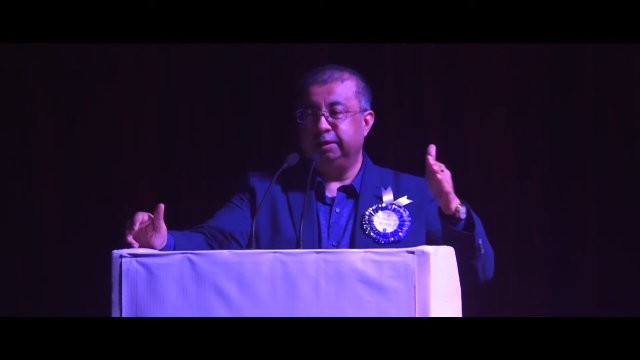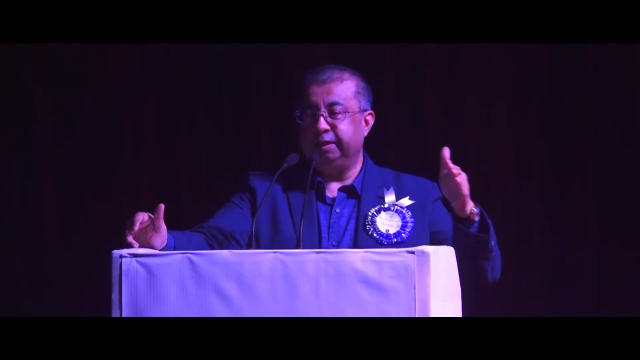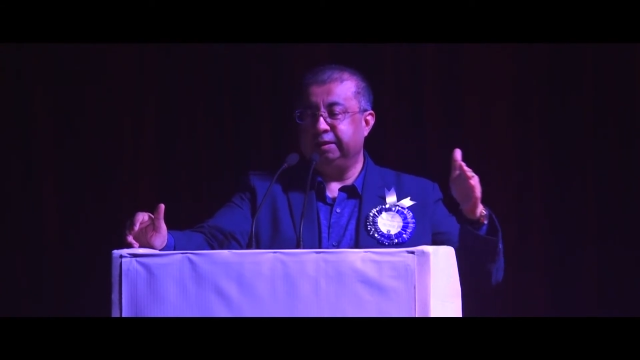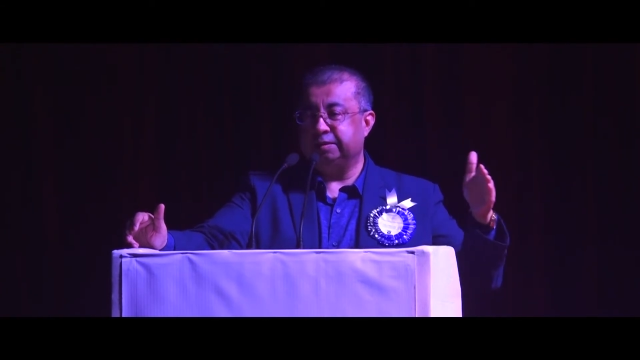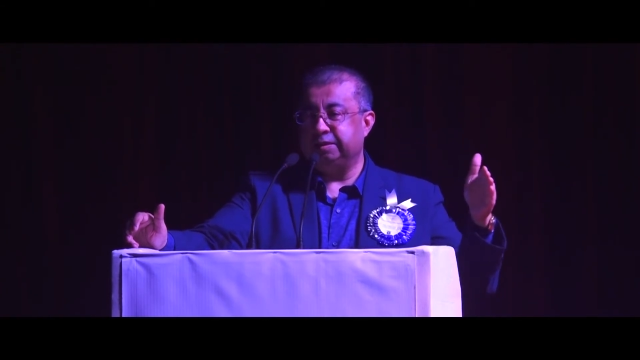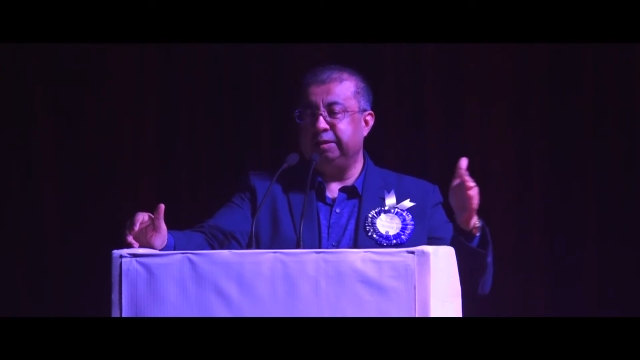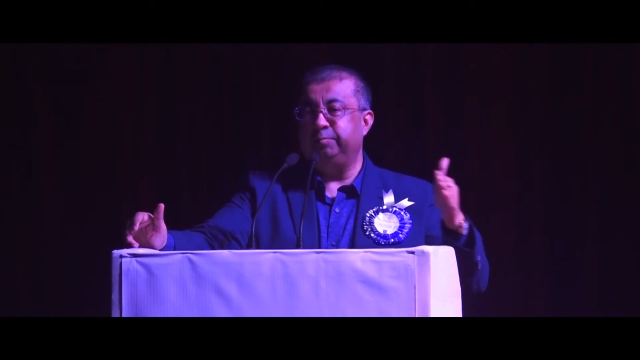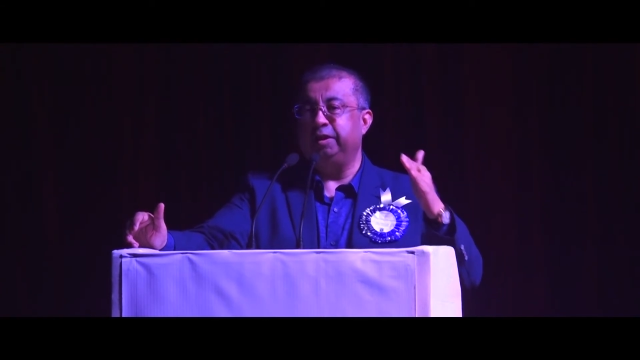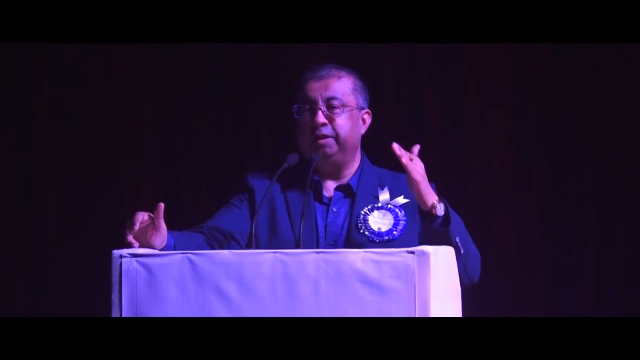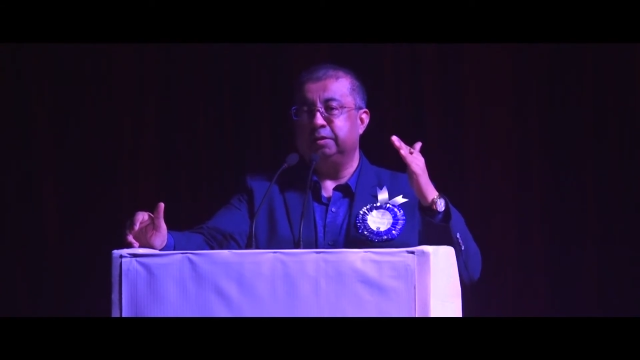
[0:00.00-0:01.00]
in the same
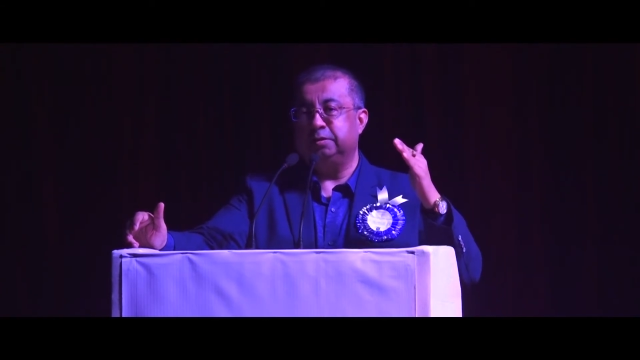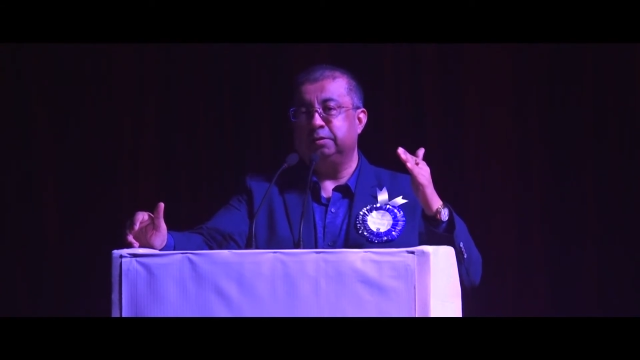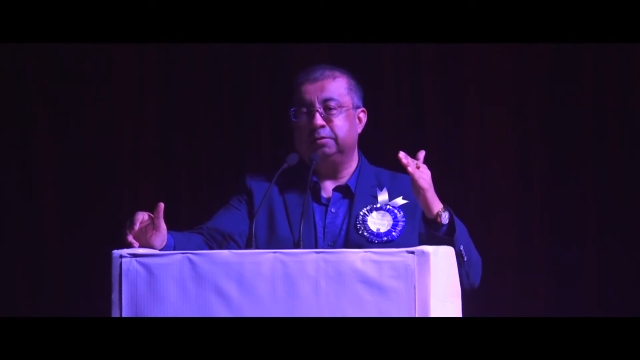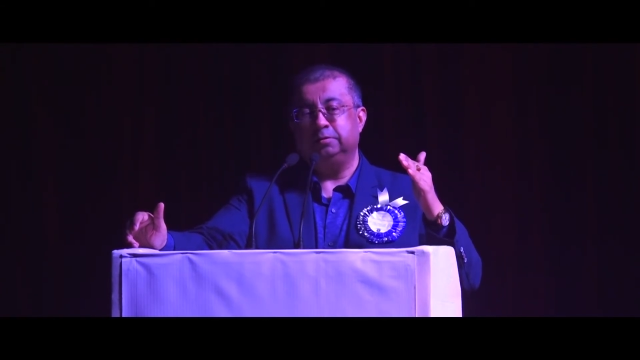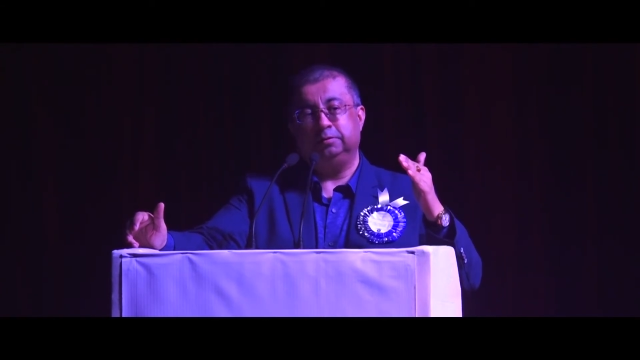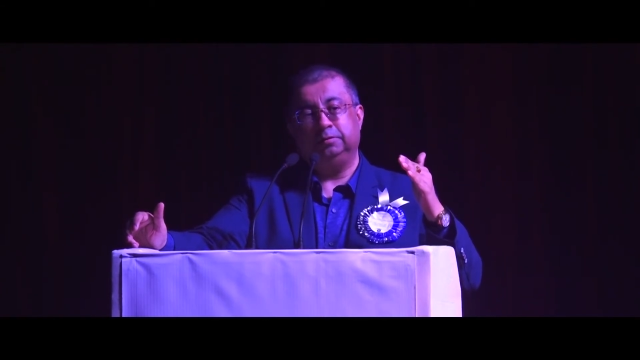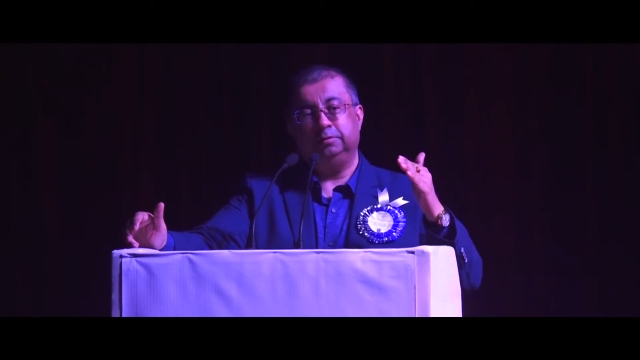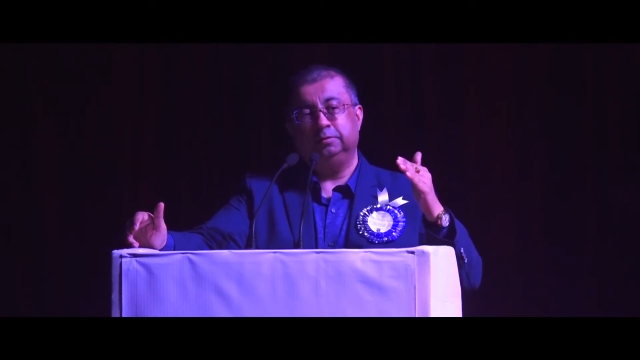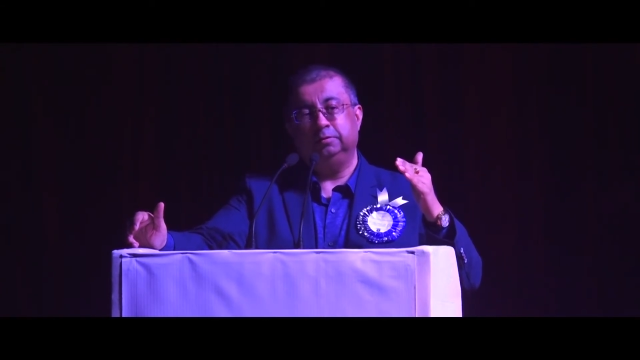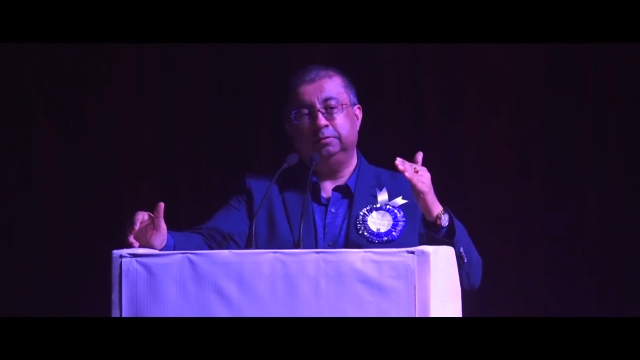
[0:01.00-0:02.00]
lineage
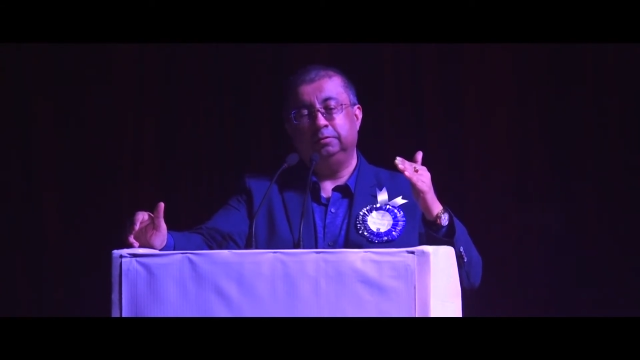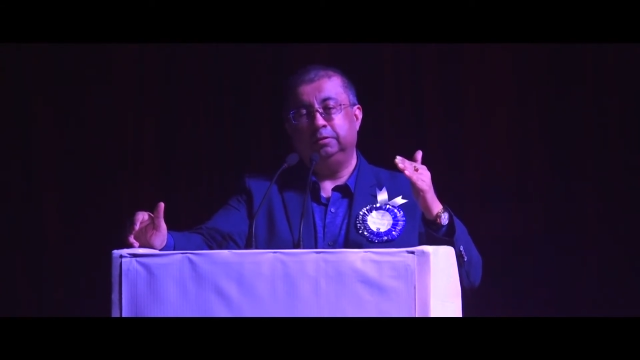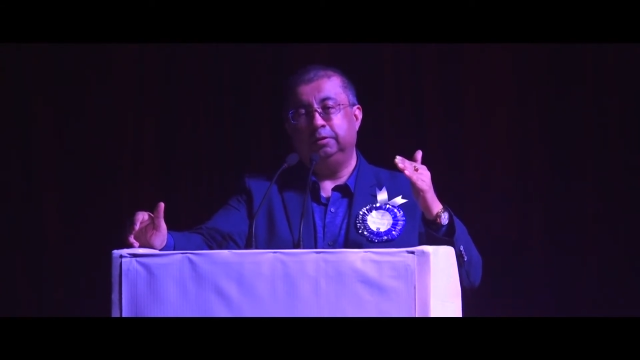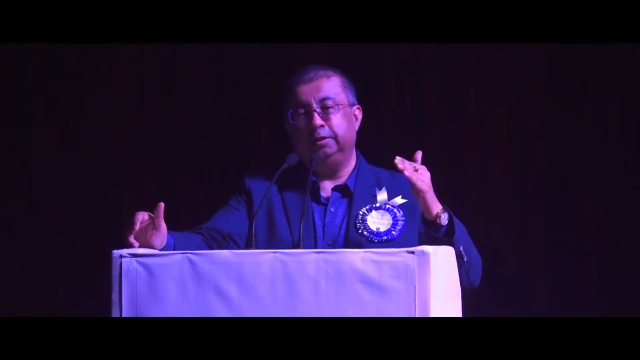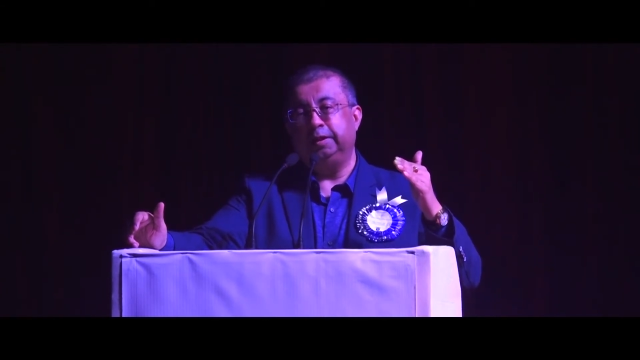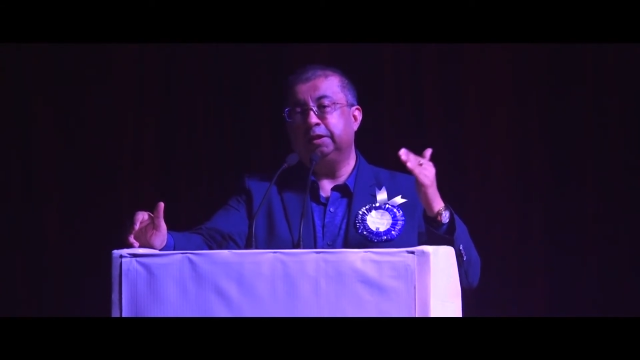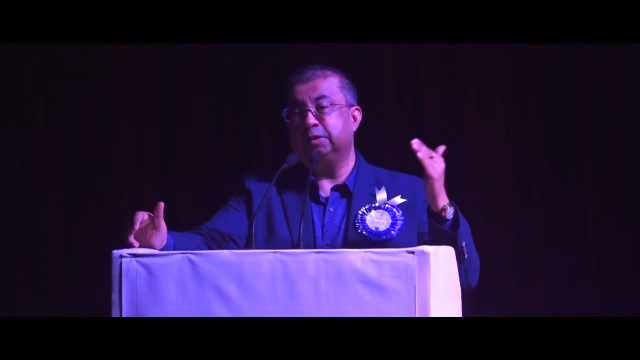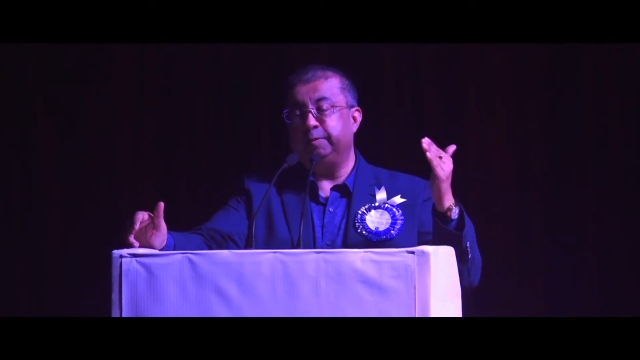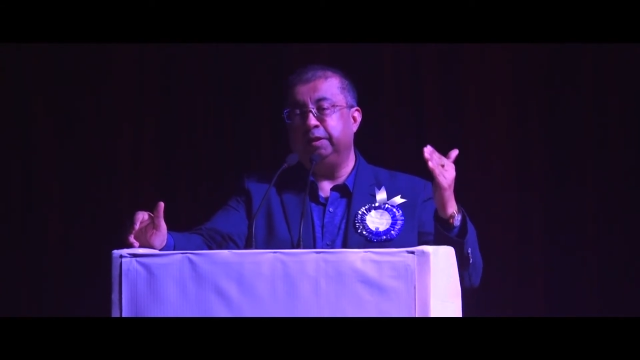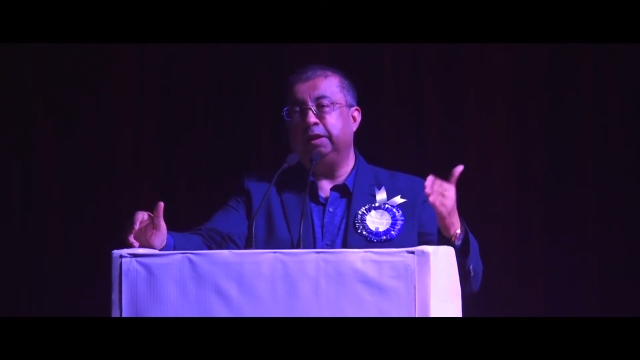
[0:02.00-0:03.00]
that
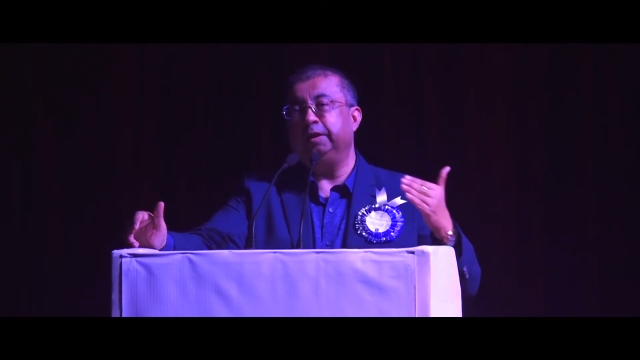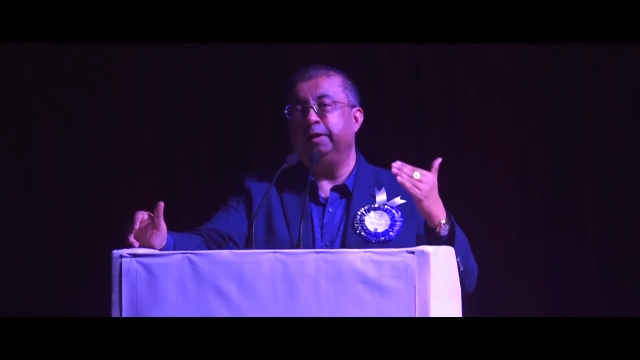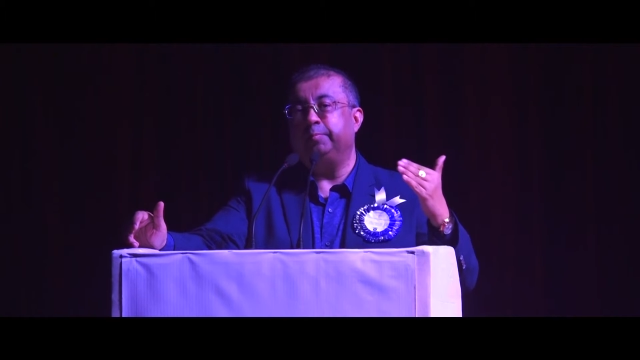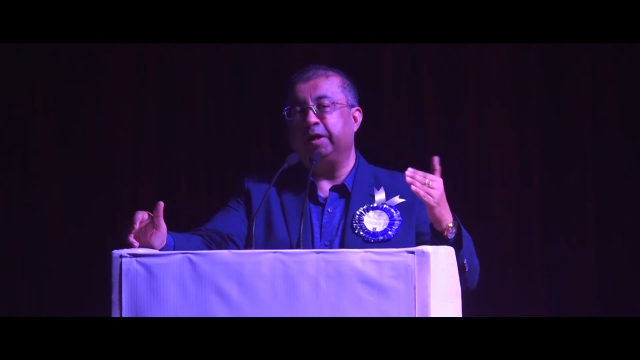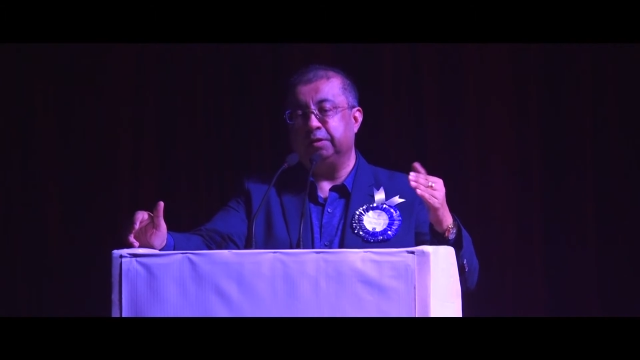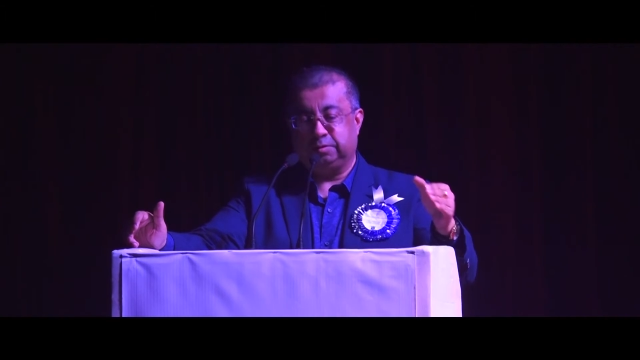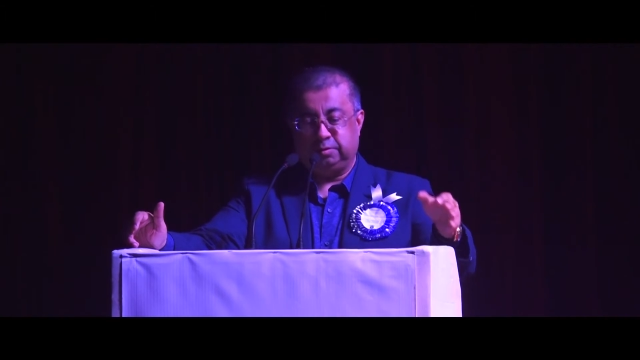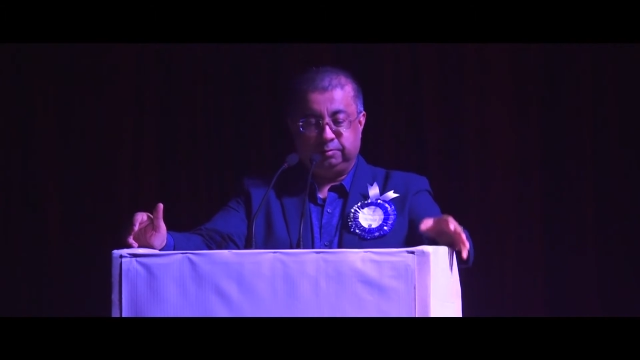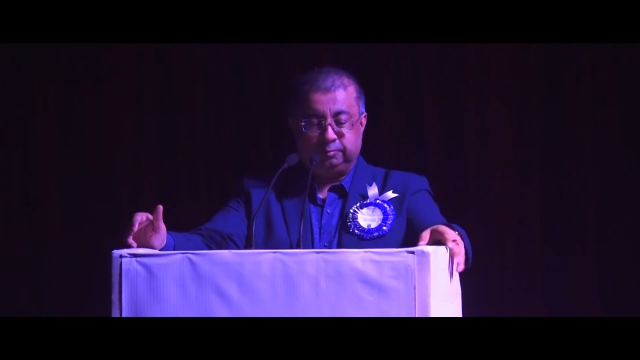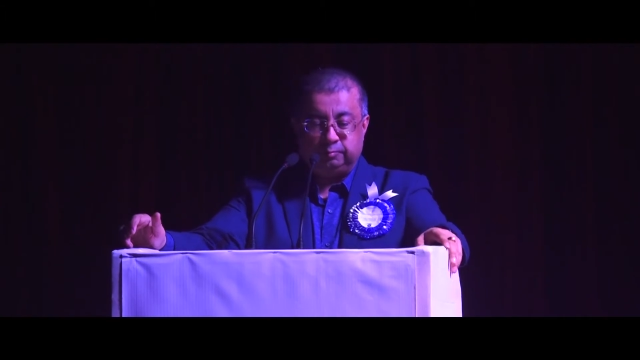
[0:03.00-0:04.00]
has been done in the
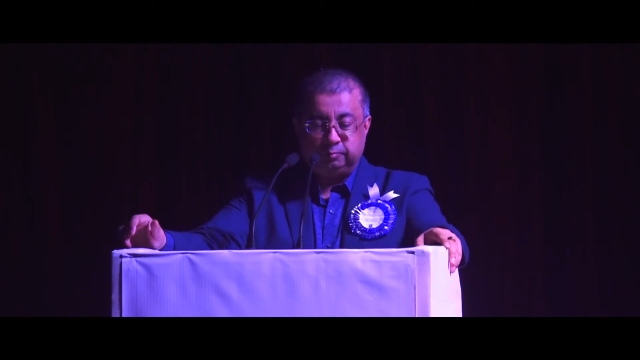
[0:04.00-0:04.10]
past.